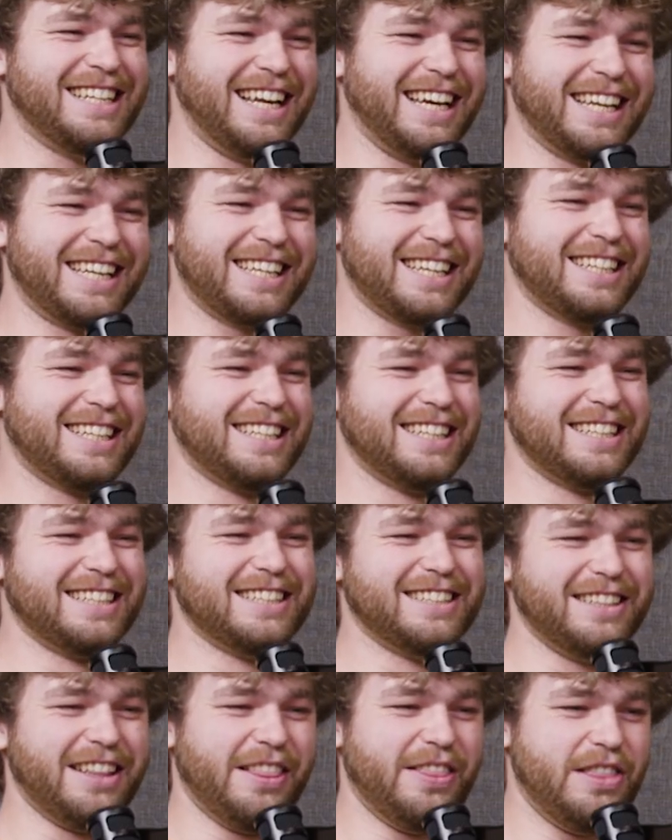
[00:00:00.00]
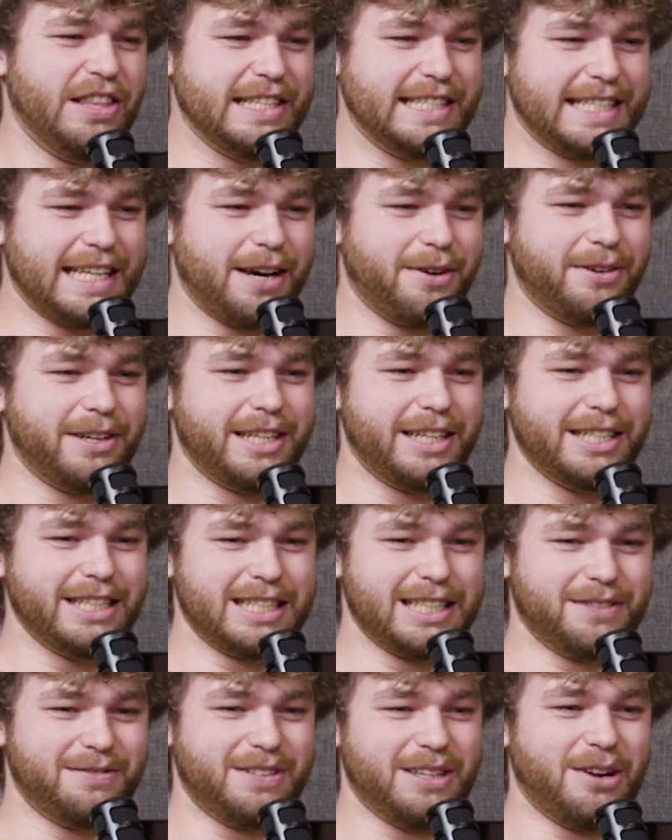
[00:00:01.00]
like, this is how it
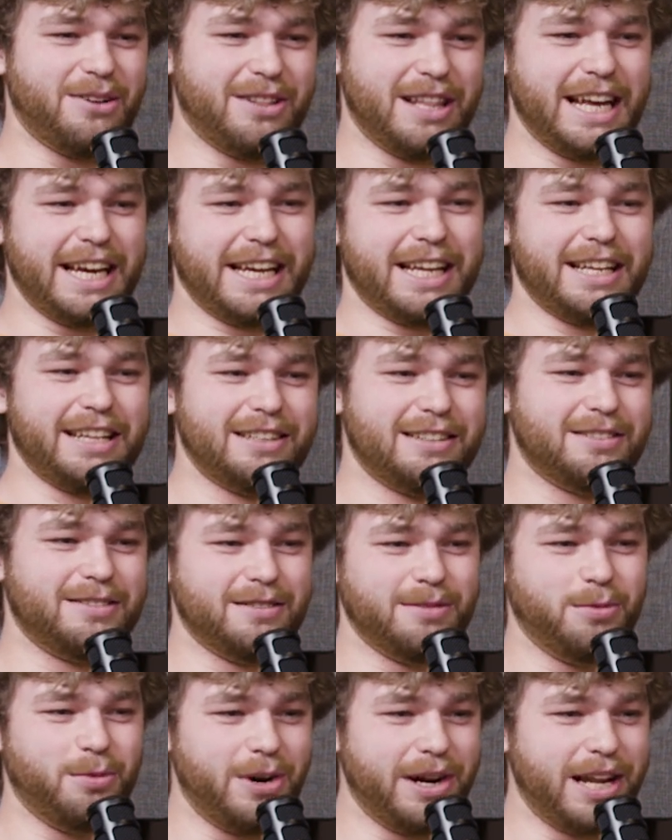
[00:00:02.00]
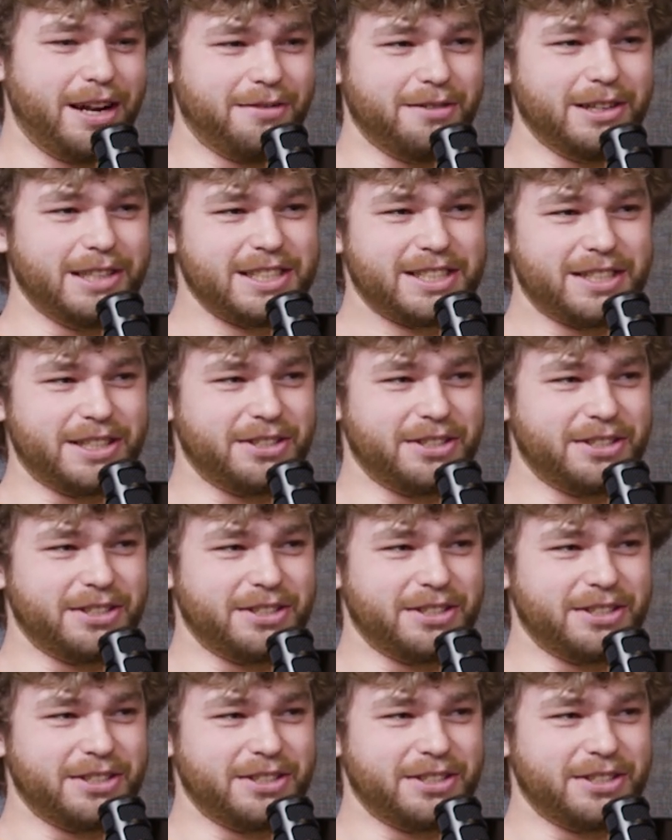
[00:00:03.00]
is. If you don't like it, whatever. It's the